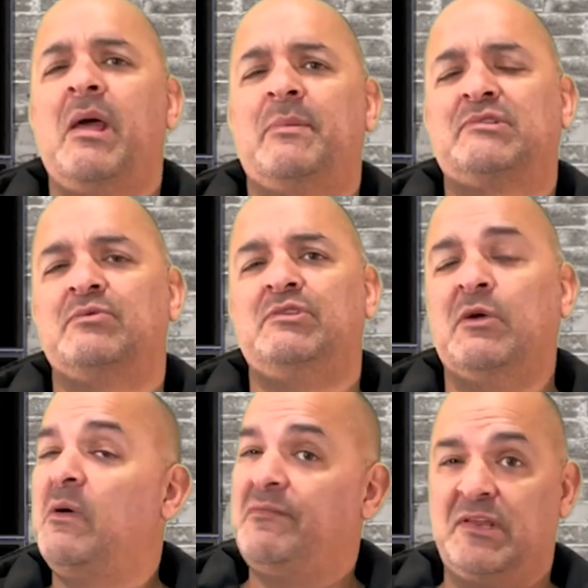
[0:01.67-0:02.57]
to episode
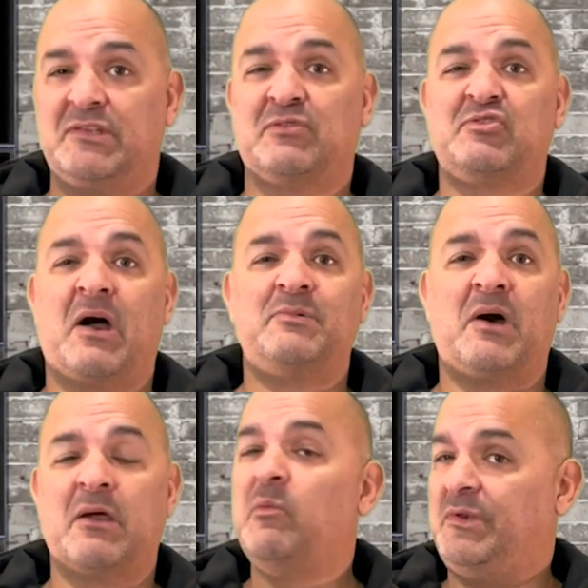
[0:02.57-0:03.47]
2 of Diesel Shop
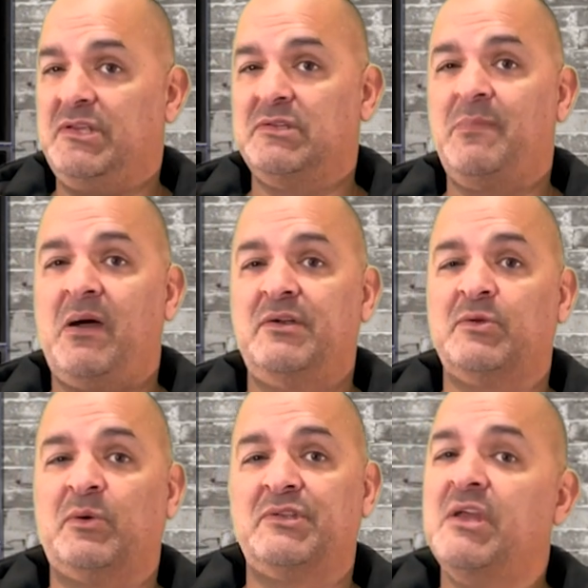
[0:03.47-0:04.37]
Talk with Diesel Power
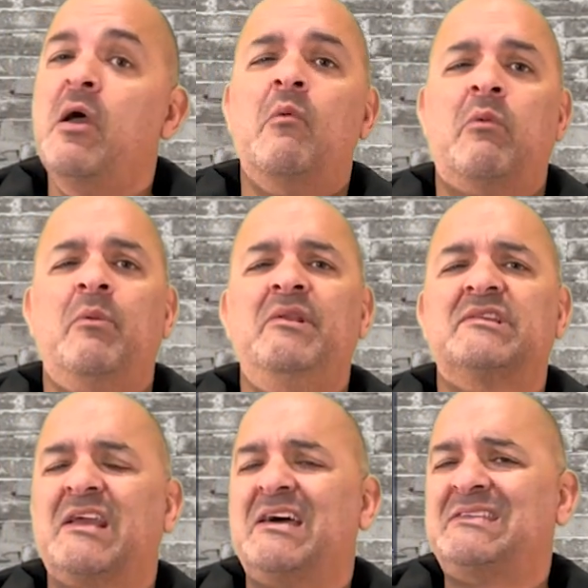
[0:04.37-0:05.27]
Source, where we
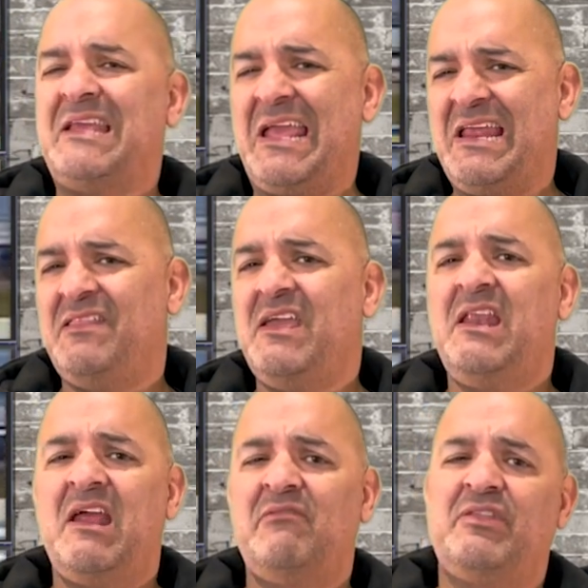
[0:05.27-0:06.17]
discuss anything
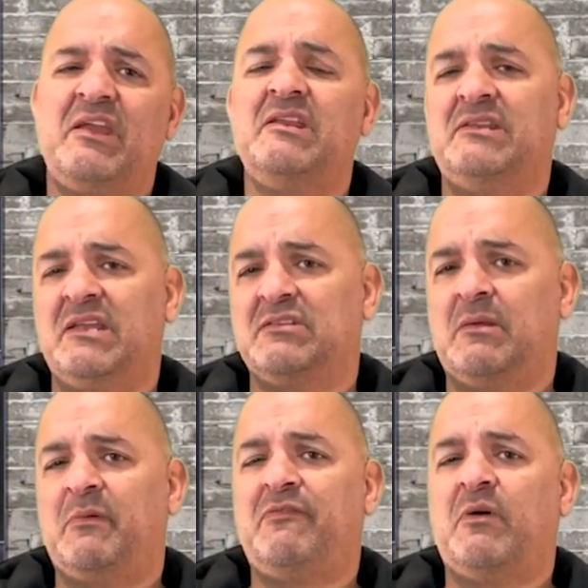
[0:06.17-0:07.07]
and everything diesel
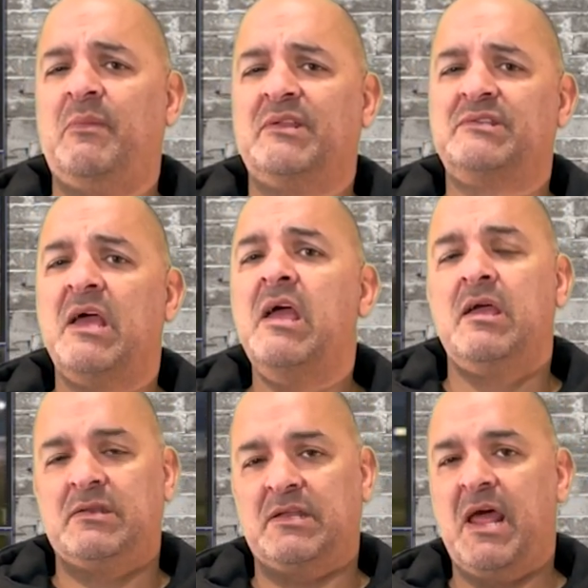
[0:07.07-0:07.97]
and performance.
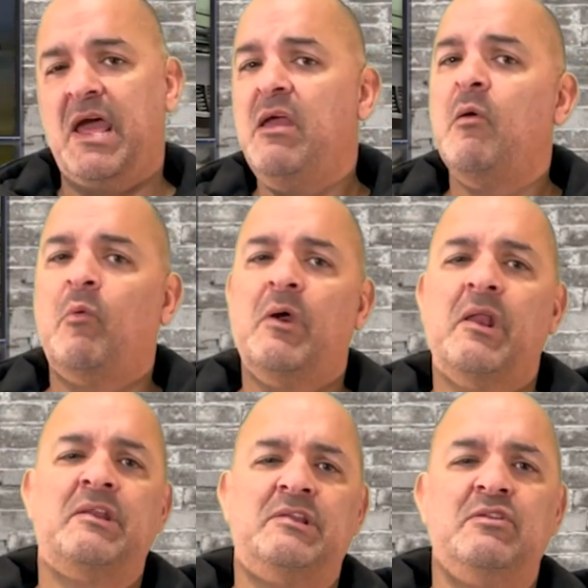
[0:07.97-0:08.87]
Today, we're
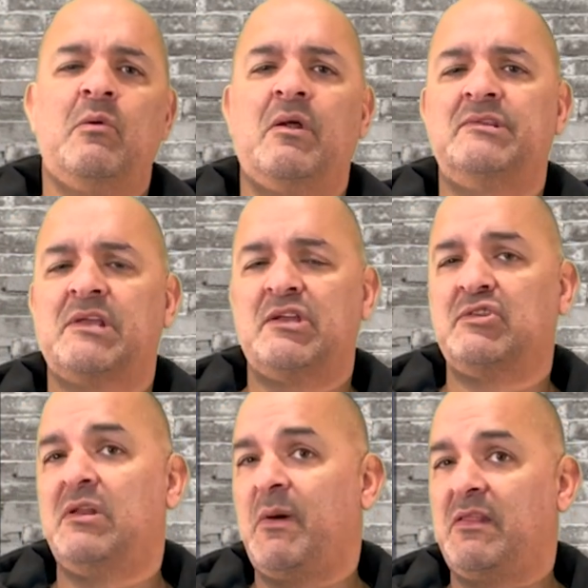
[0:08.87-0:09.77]
going to continue our
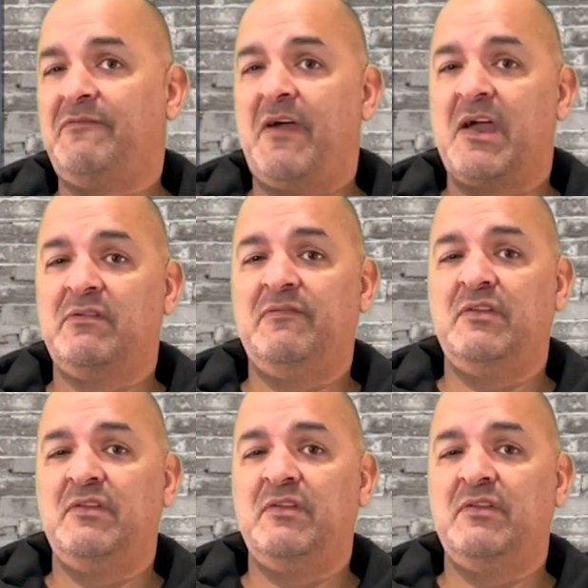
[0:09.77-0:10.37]
discussion about the factory